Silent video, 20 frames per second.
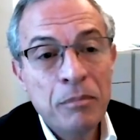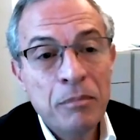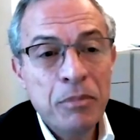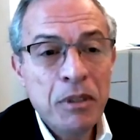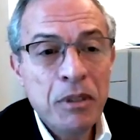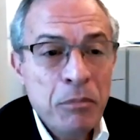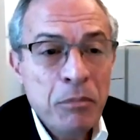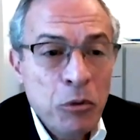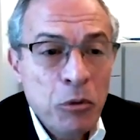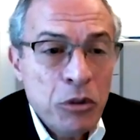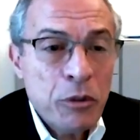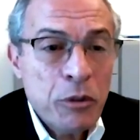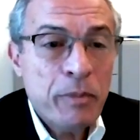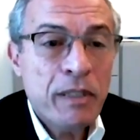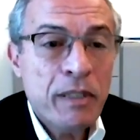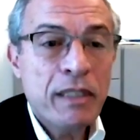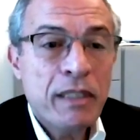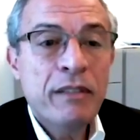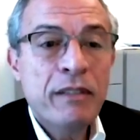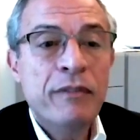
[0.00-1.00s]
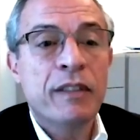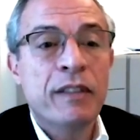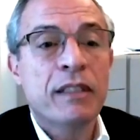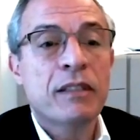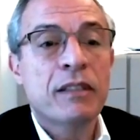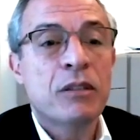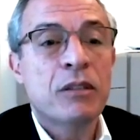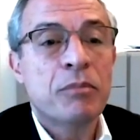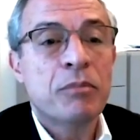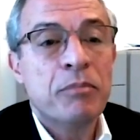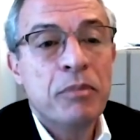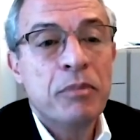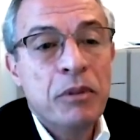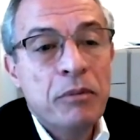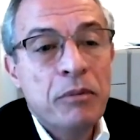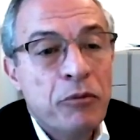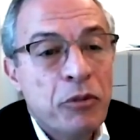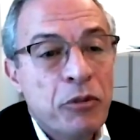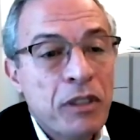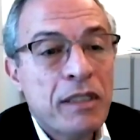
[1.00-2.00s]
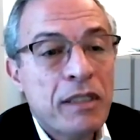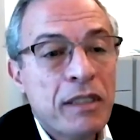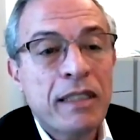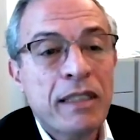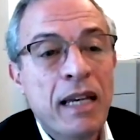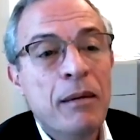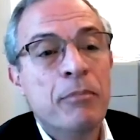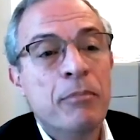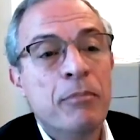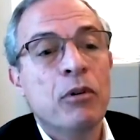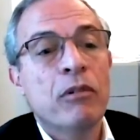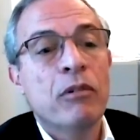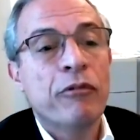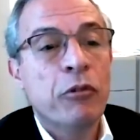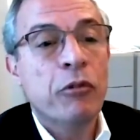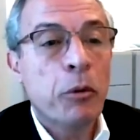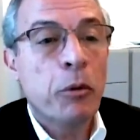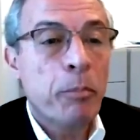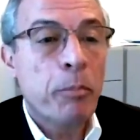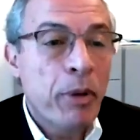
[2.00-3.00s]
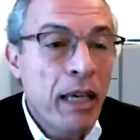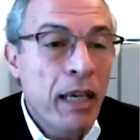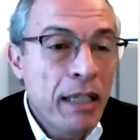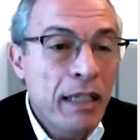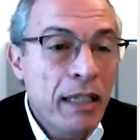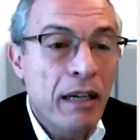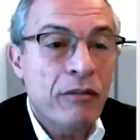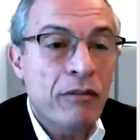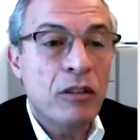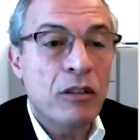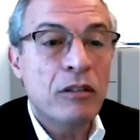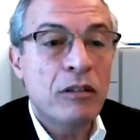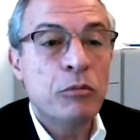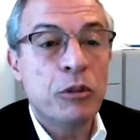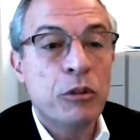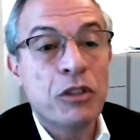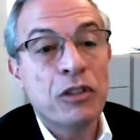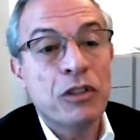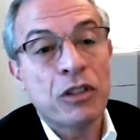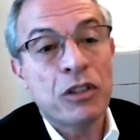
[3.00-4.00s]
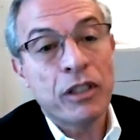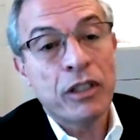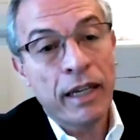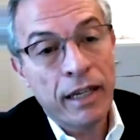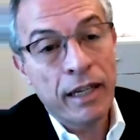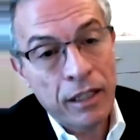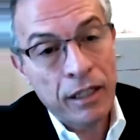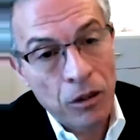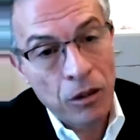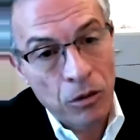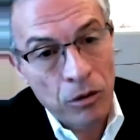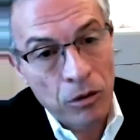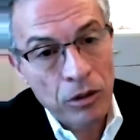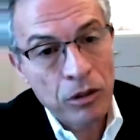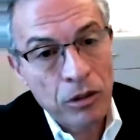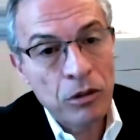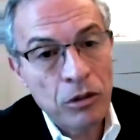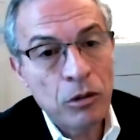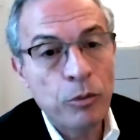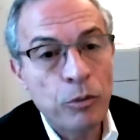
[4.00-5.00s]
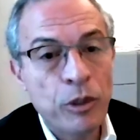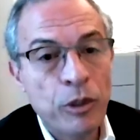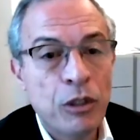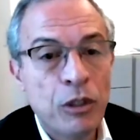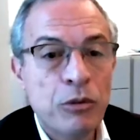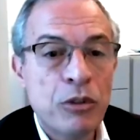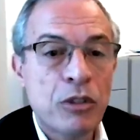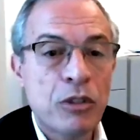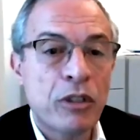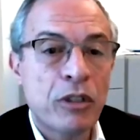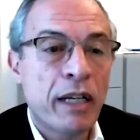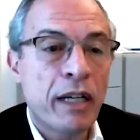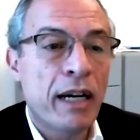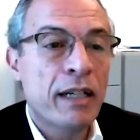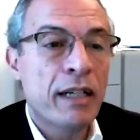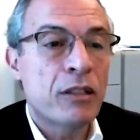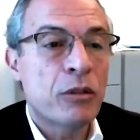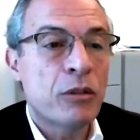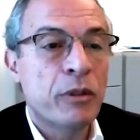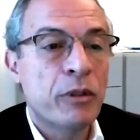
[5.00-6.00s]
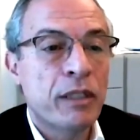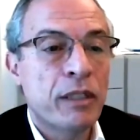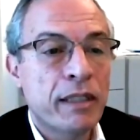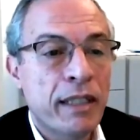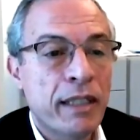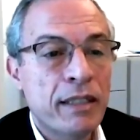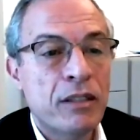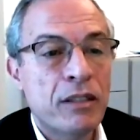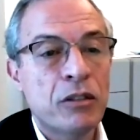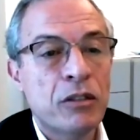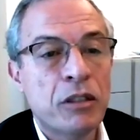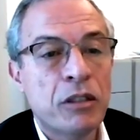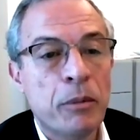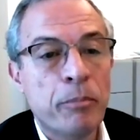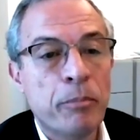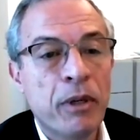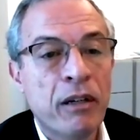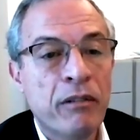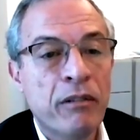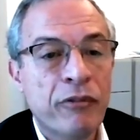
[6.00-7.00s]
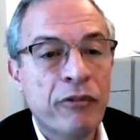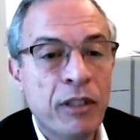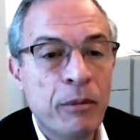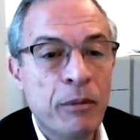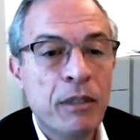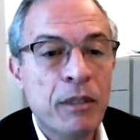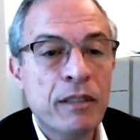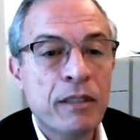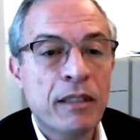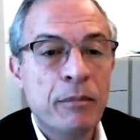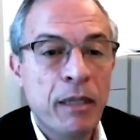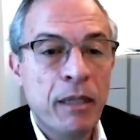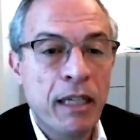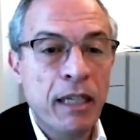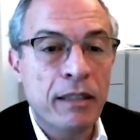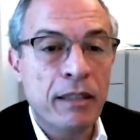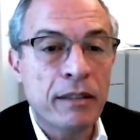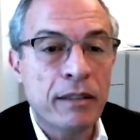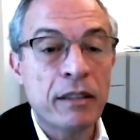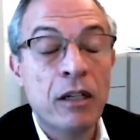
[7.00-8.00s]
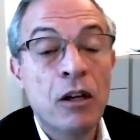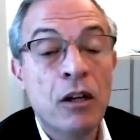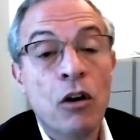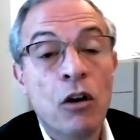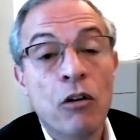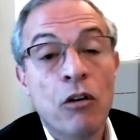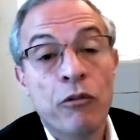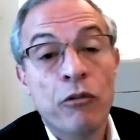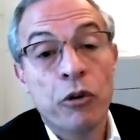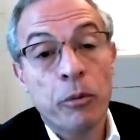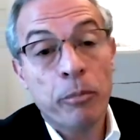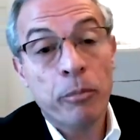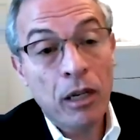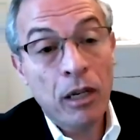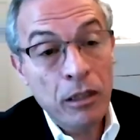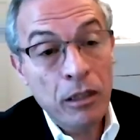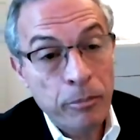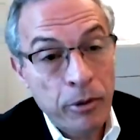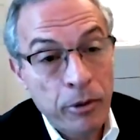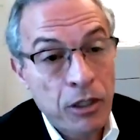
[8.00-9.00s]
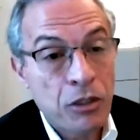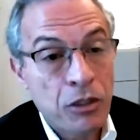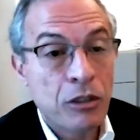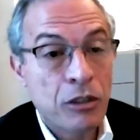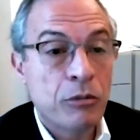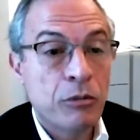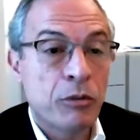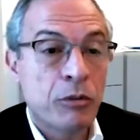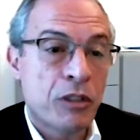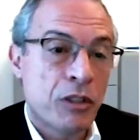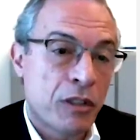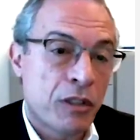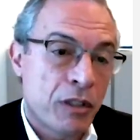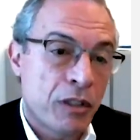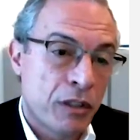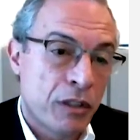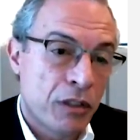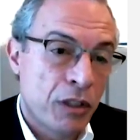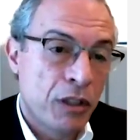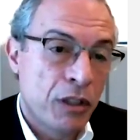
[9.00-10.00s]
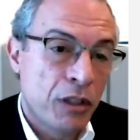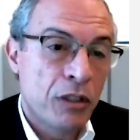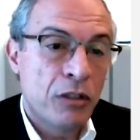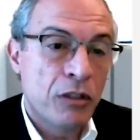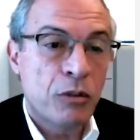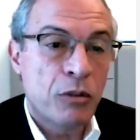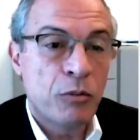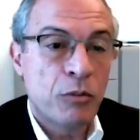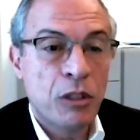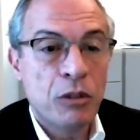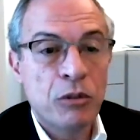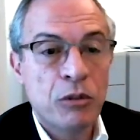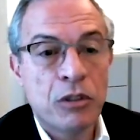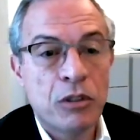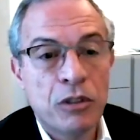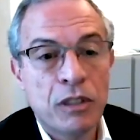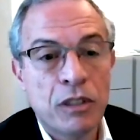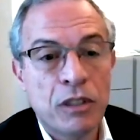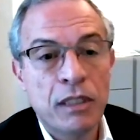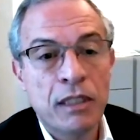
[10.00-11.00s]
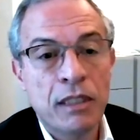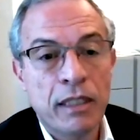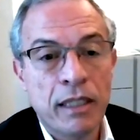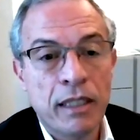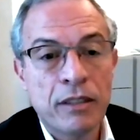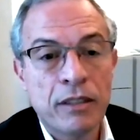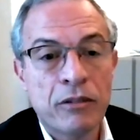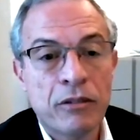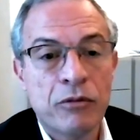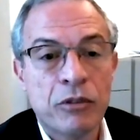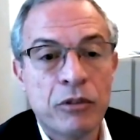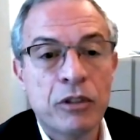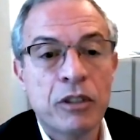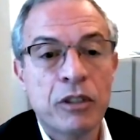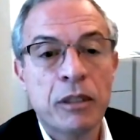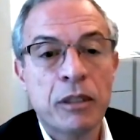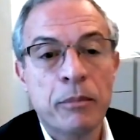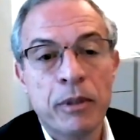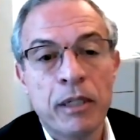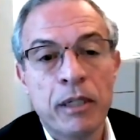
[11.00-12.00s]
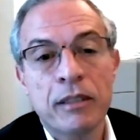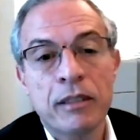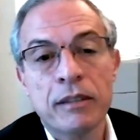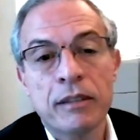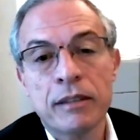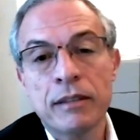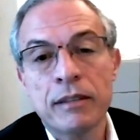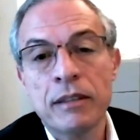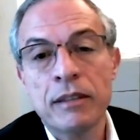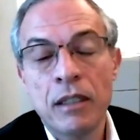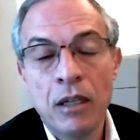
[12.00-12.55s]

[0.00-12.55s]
Be more specific. For example, for pain level, which is a categorical, we use the chi-square test to compare females and males. For blood pressure, which is continuous, we use the t-test for the comparison.